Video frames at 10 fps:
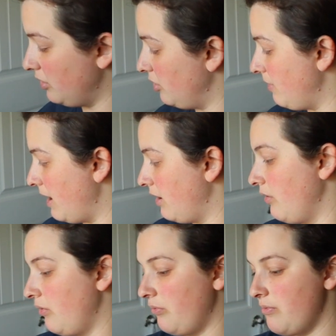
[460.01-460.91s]
you may
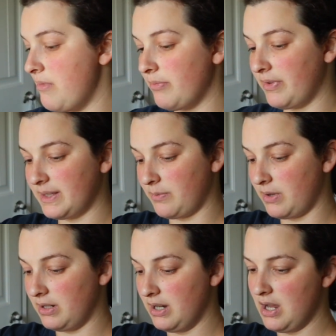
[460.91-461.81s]
remember this
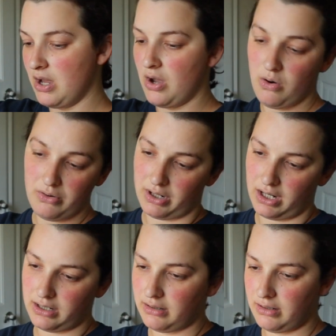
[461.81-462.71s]
one or
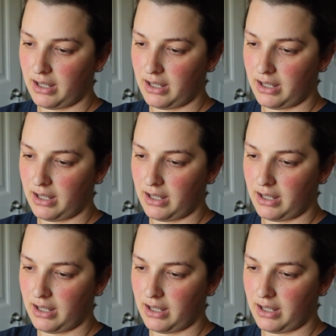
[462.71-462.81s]
not.